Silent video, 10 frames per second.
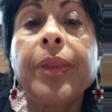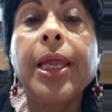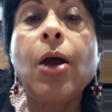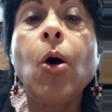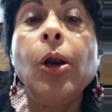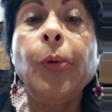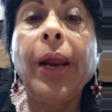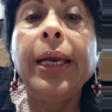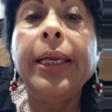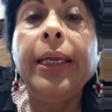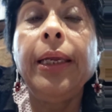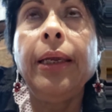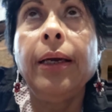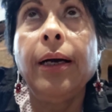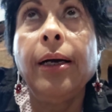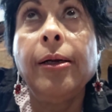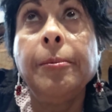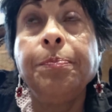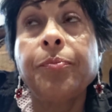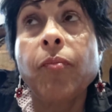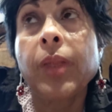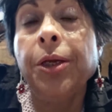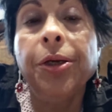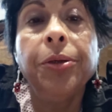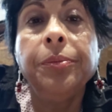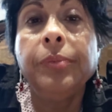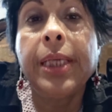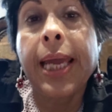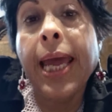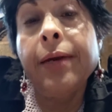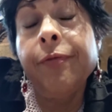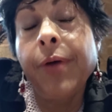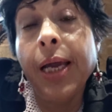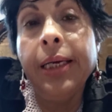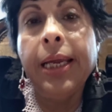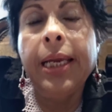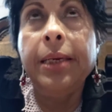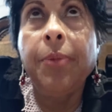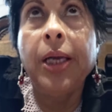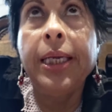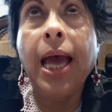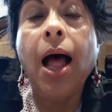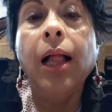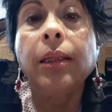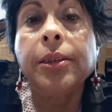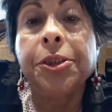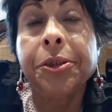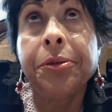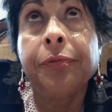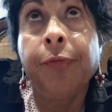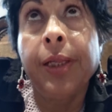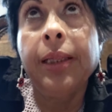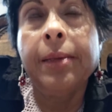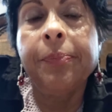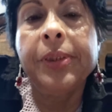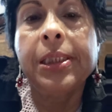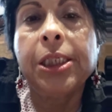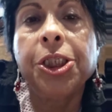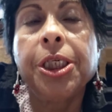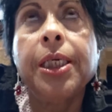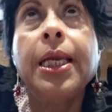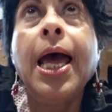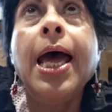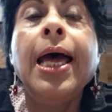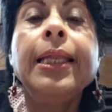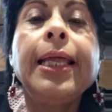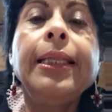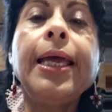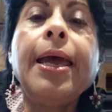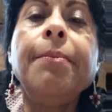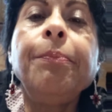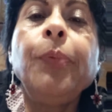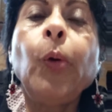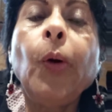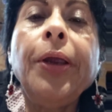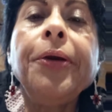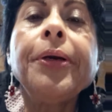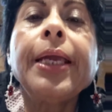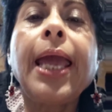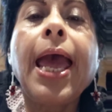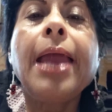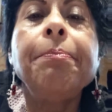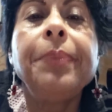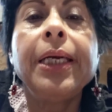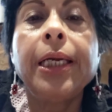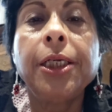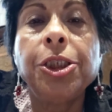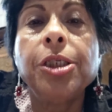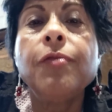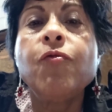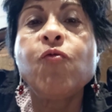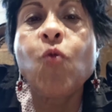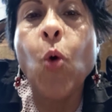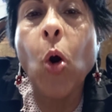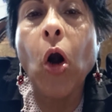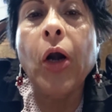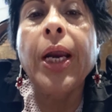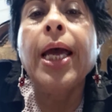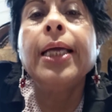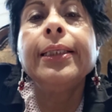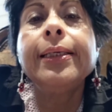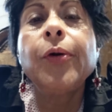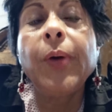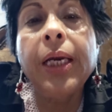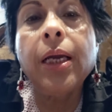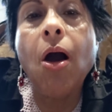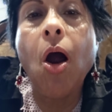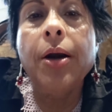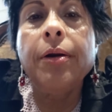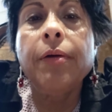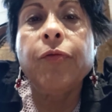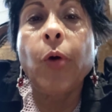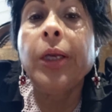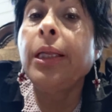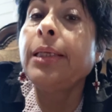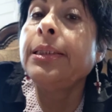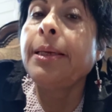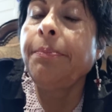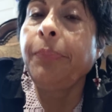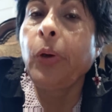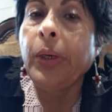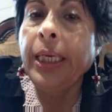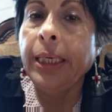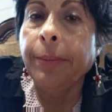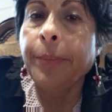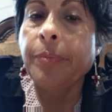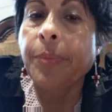they already they can't find anybody else to fill the position, then the employer can petition for the green card for this employee.